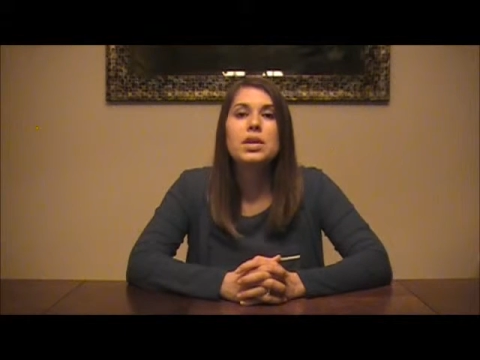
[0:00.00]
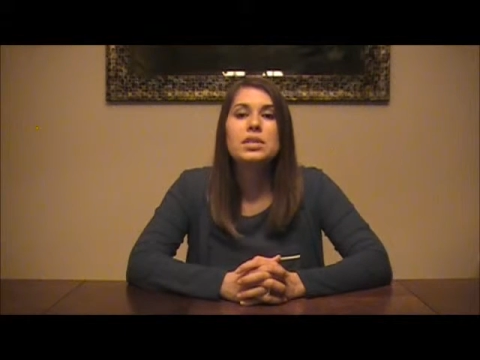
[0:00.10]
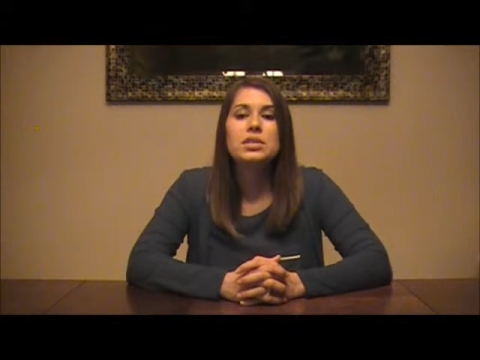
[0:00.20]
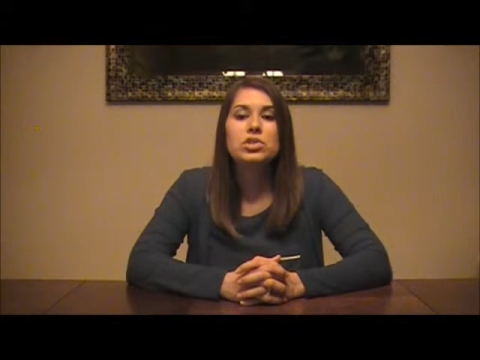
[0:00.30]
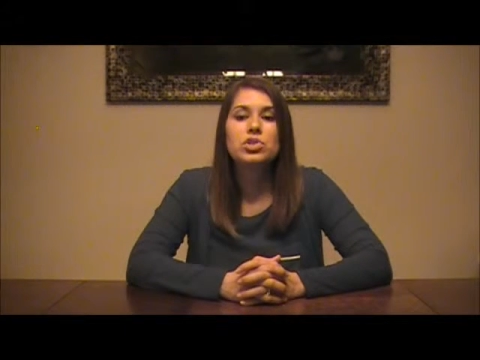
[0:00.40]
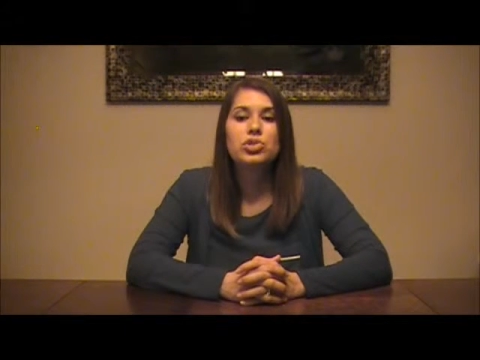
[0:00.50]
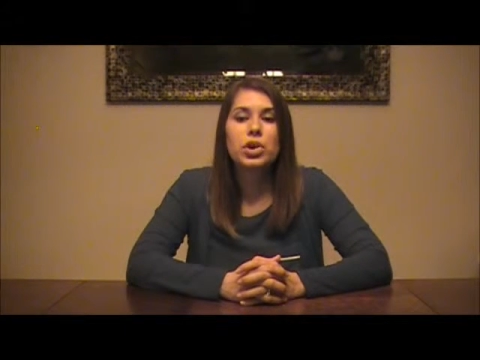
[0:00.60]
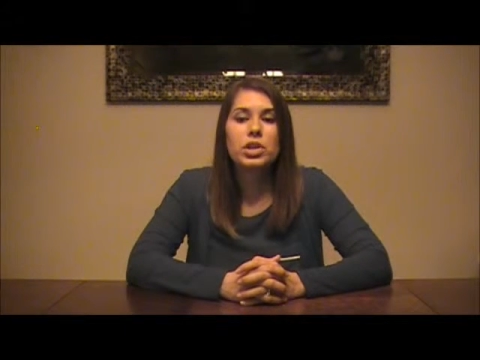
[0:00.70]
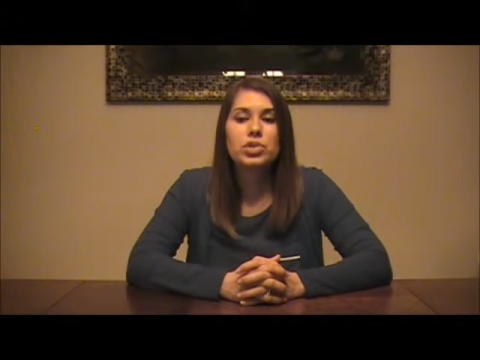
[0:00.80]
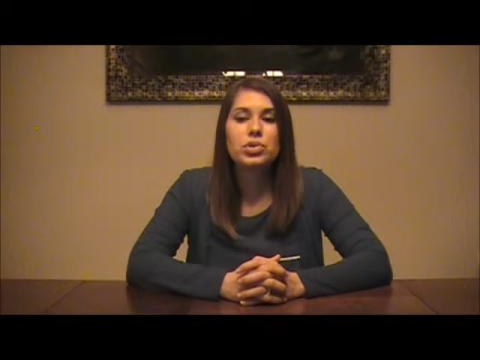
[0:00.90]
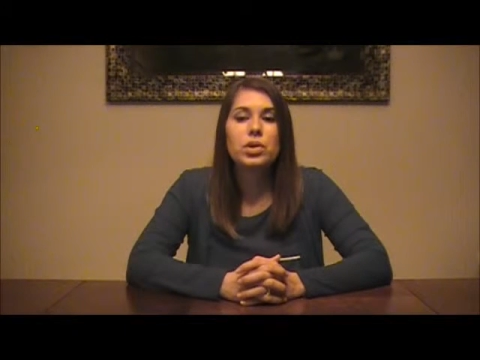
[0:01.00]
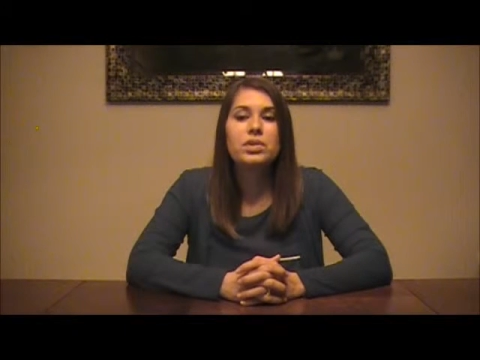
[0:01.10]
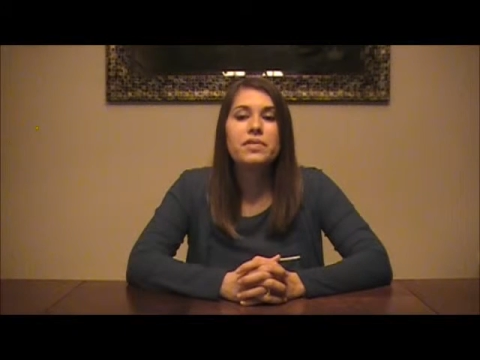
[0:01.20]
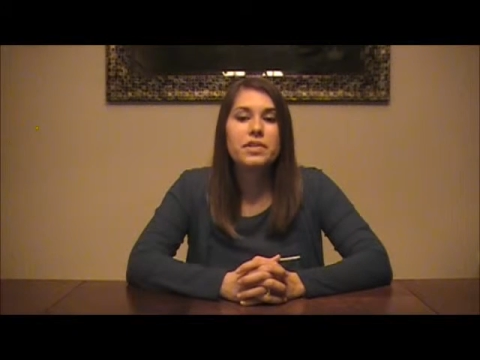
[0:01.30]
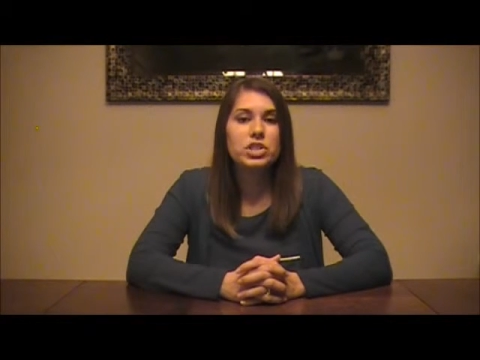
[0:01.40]
structural
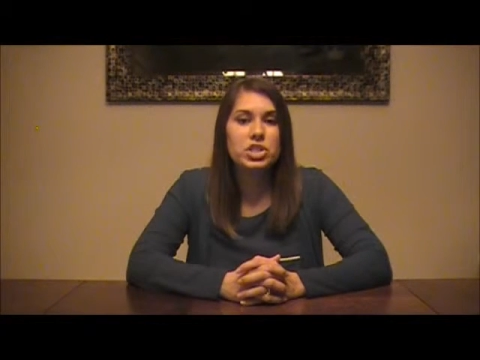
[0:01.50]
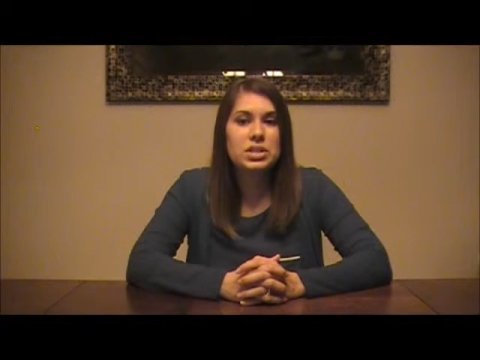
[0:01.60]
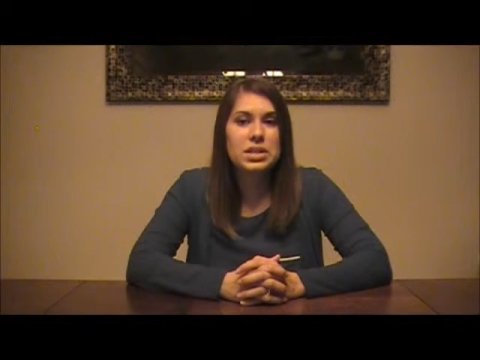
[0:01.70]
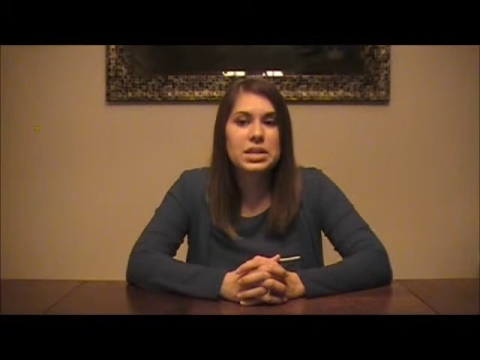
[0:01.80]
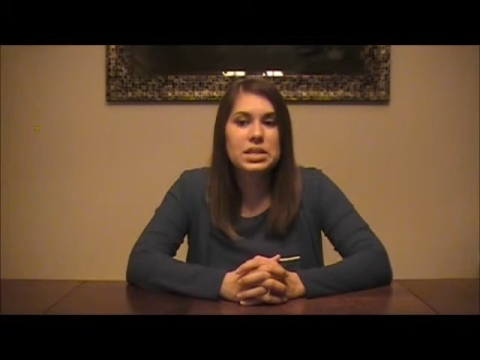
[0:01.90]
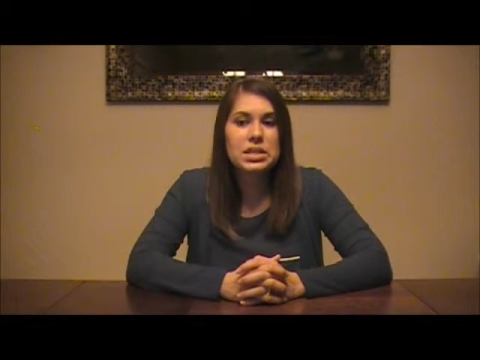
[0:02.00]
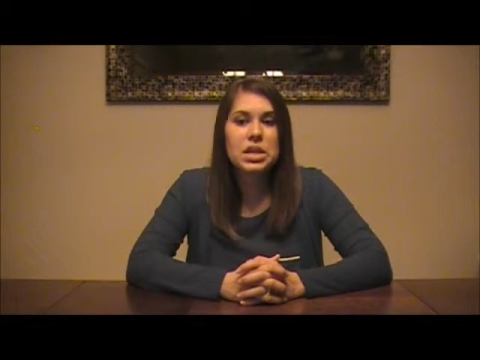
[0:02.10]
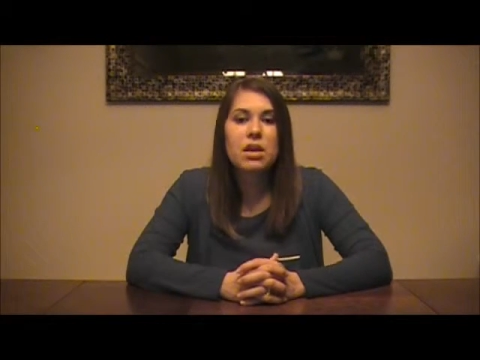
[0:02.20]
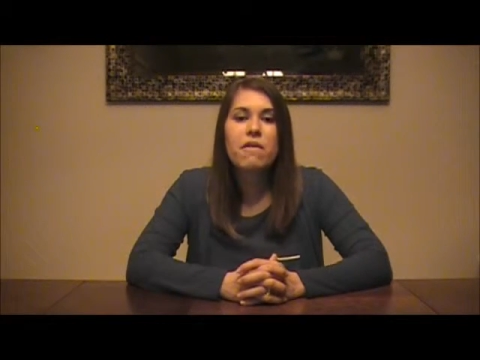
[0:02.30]
deficiencies,